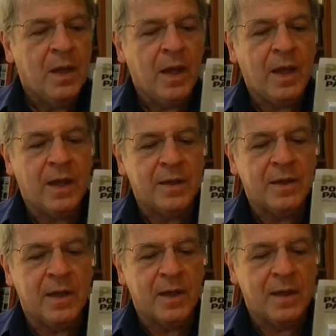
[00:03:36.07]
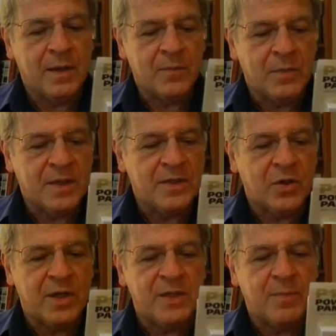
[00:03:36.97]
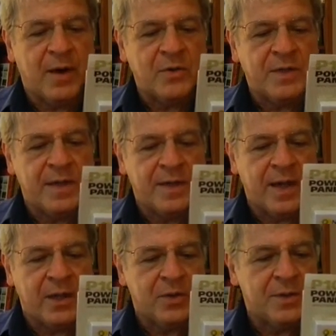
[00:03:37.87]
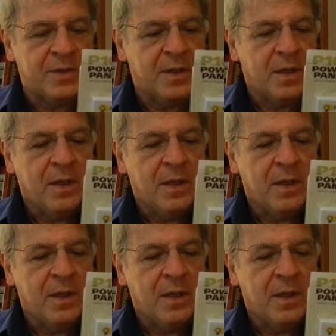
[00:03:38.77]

and this costs about $10,